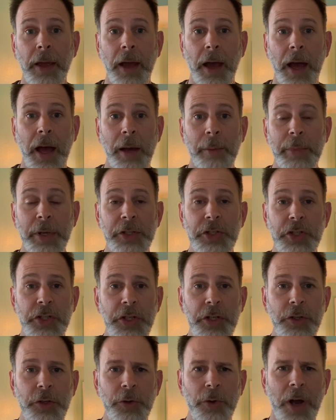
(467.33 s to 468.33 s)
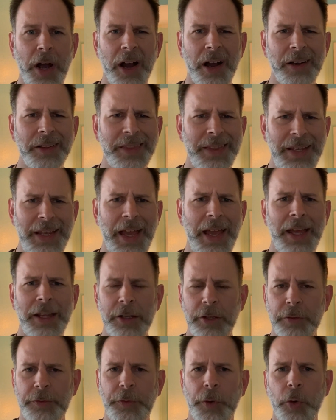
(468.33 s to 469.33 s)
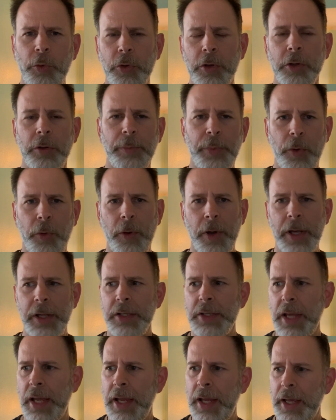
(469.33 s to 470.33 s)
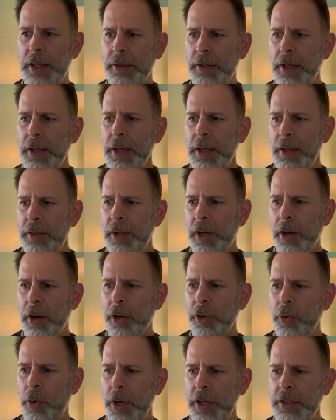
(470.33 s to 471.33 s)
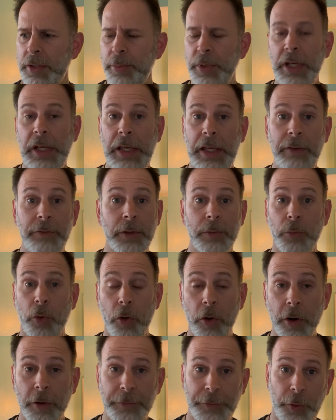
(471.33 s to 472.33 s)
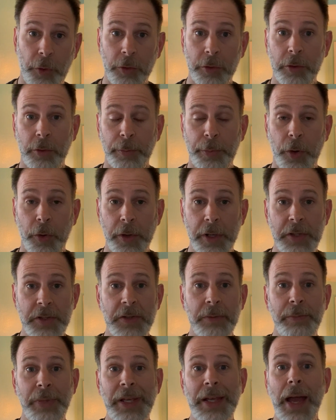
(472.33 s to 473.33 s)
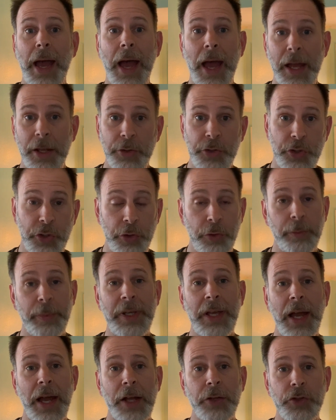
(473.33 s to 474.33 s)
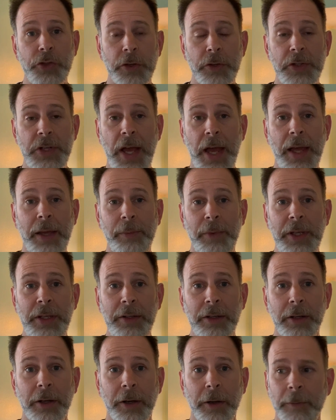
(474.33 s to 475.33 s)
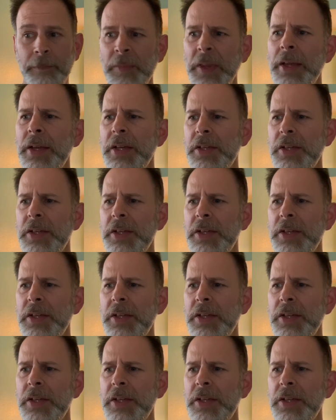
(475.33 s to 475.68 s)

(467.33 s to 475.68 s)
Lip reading: But you aren't the end focal point, and there are going to be even more focal points beyond you, beyond your time here.